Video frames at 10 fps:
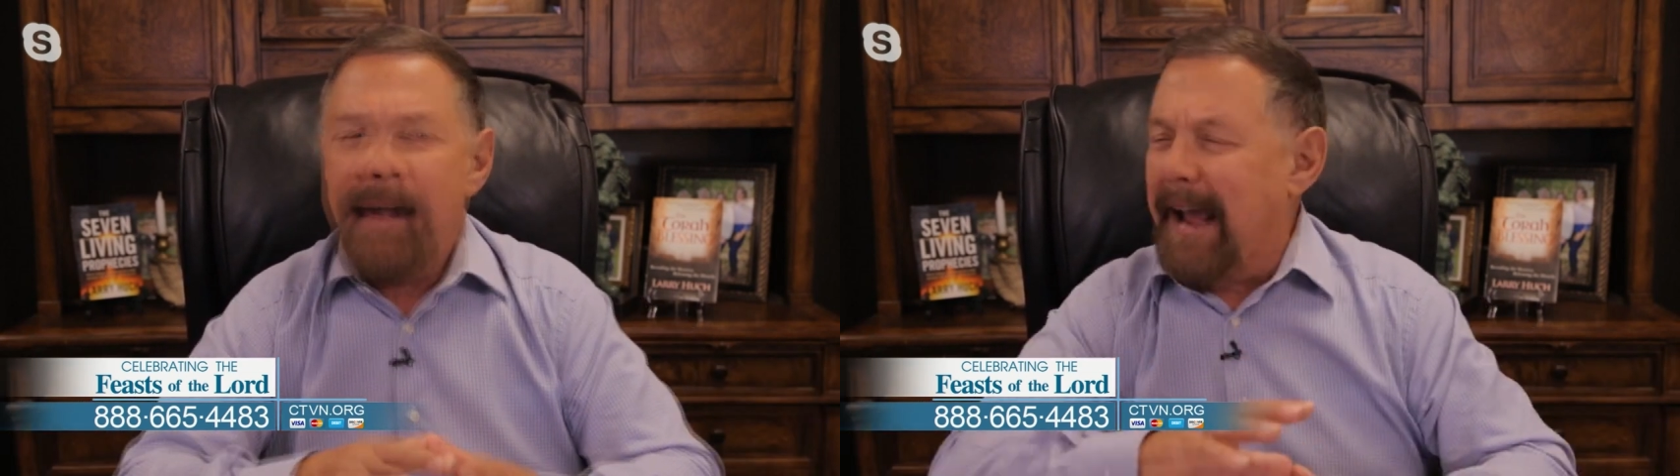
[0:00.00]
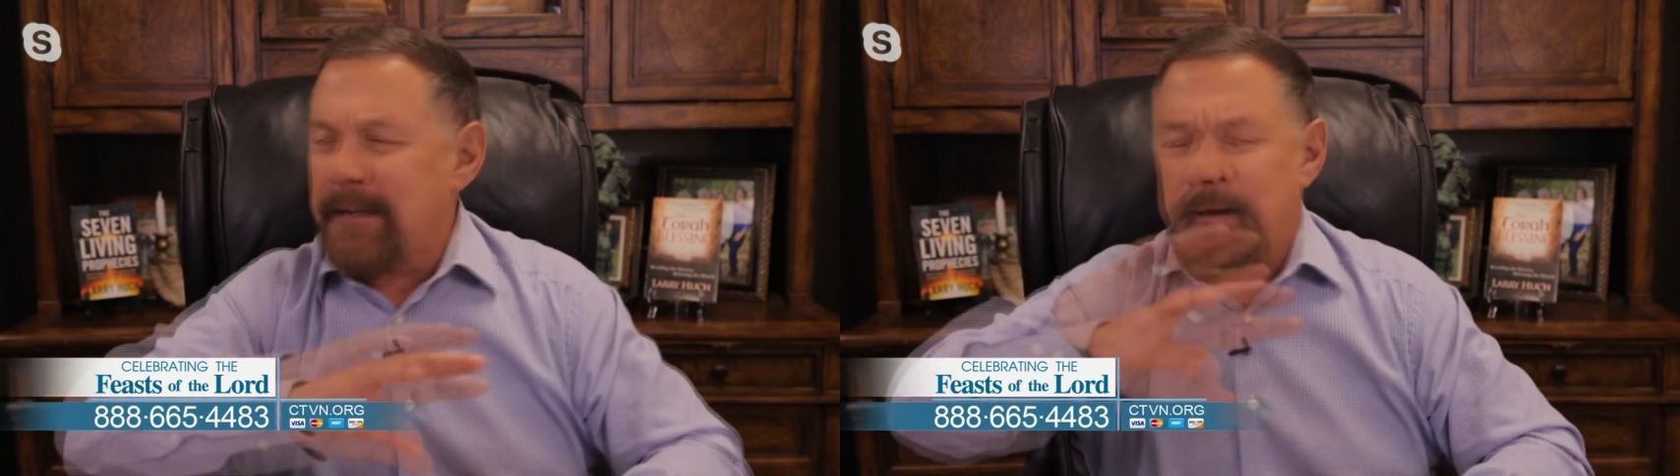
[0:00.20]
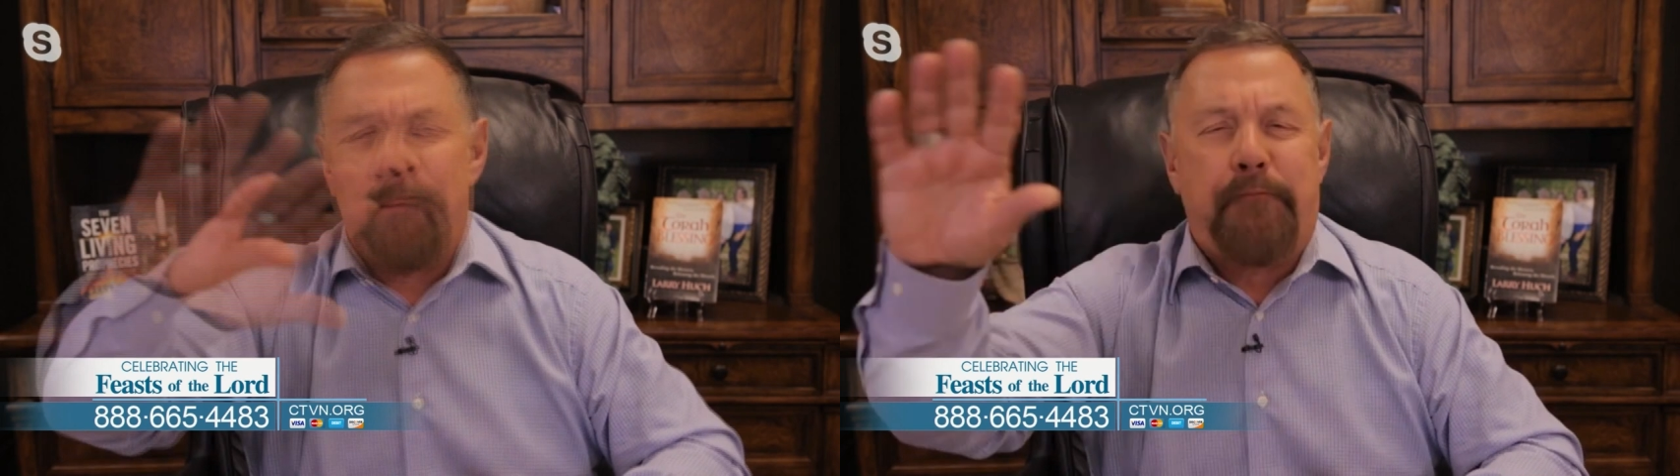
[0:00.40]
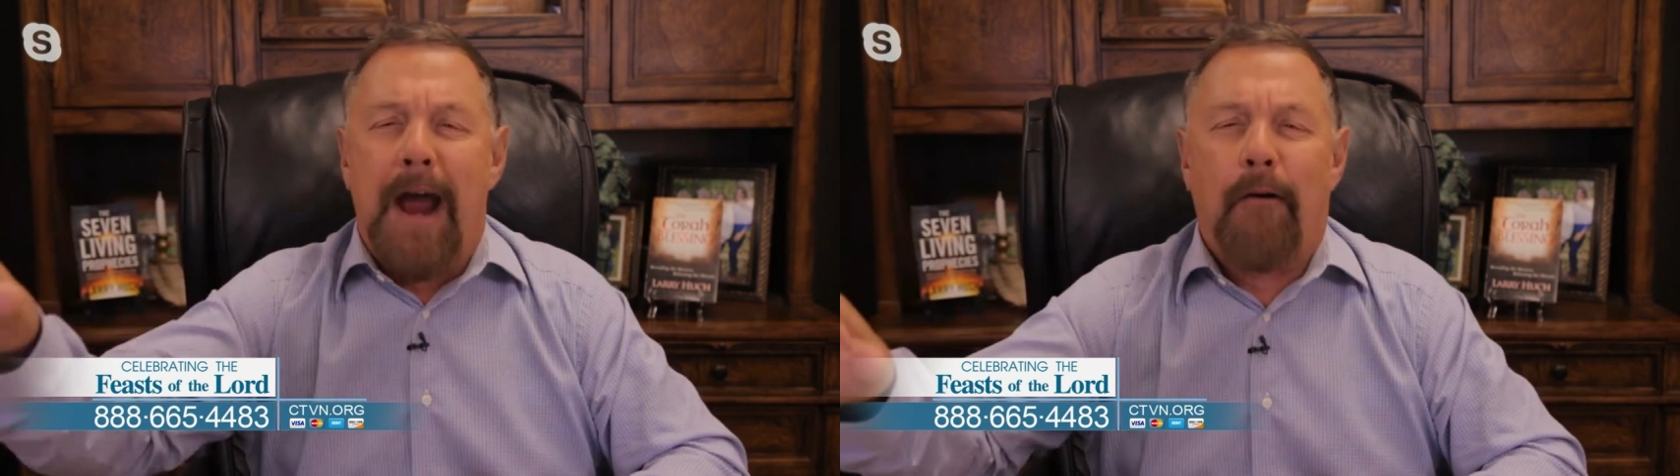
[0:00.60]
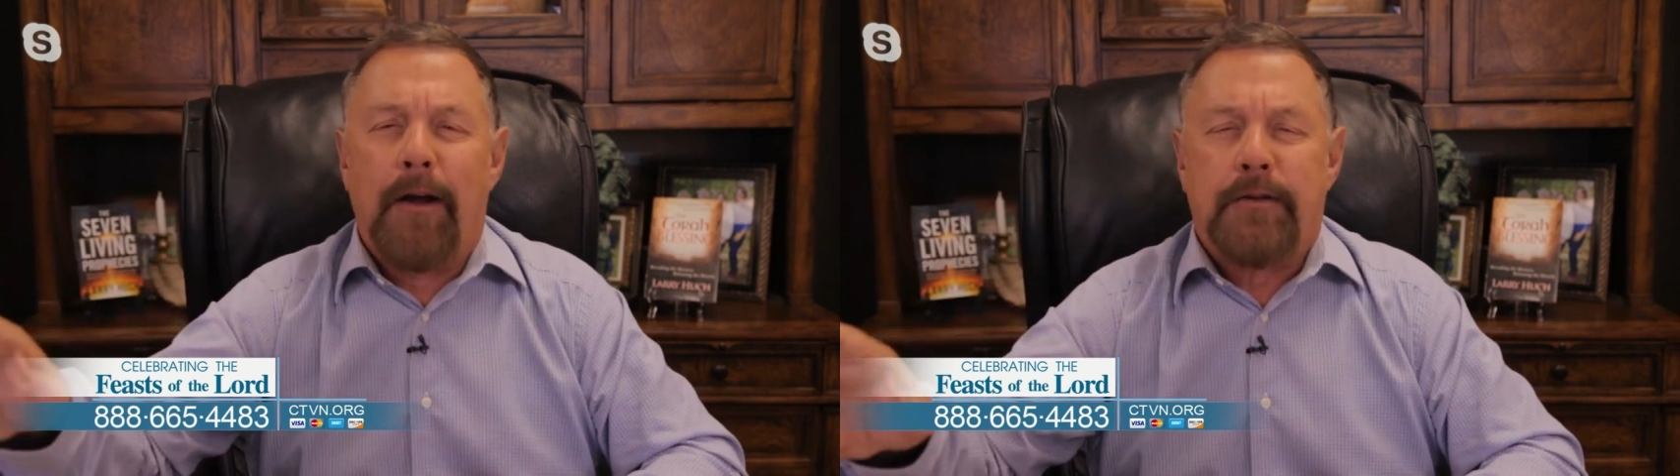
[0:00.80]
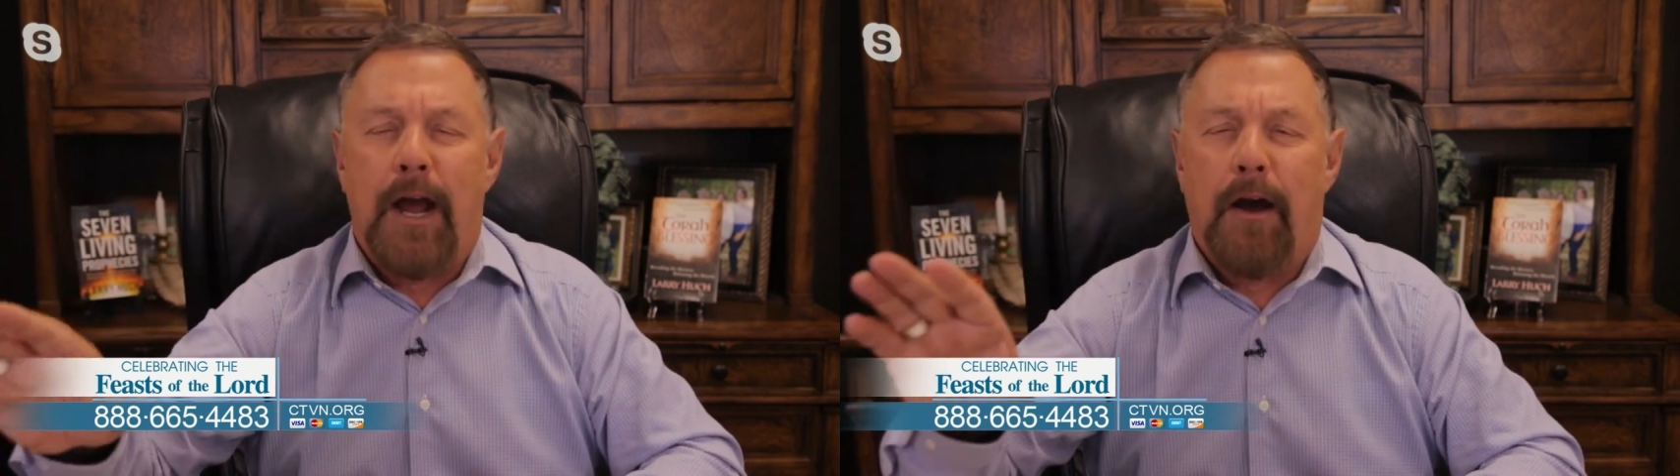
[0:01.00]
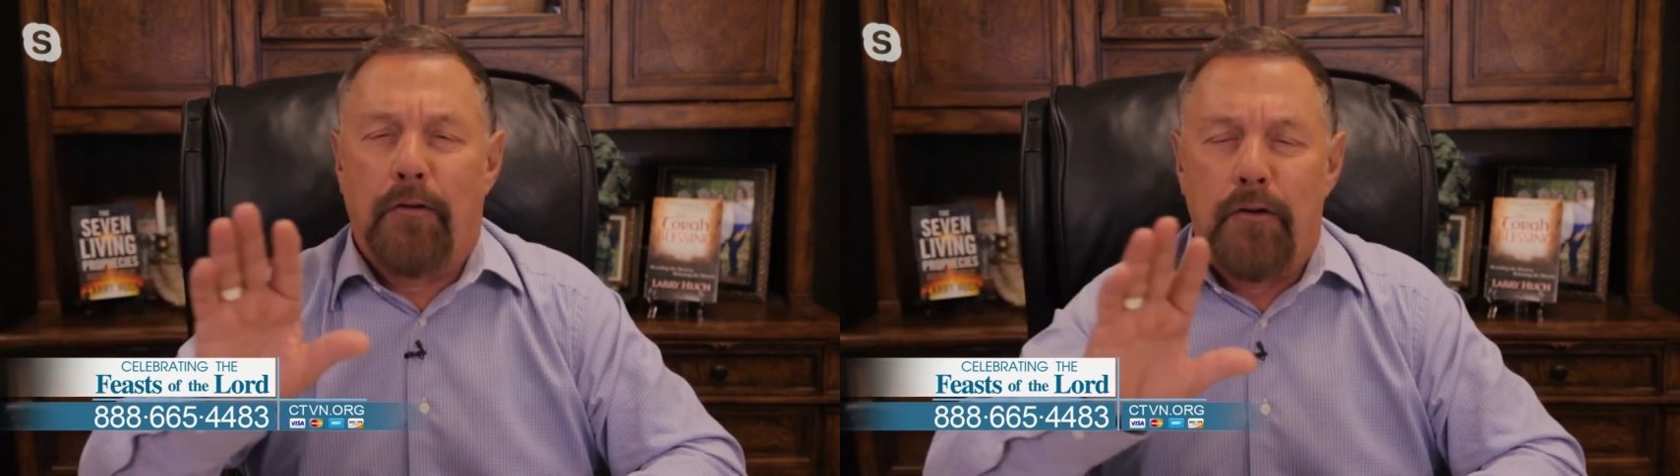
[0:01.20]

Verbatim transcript: It's a fairy tale.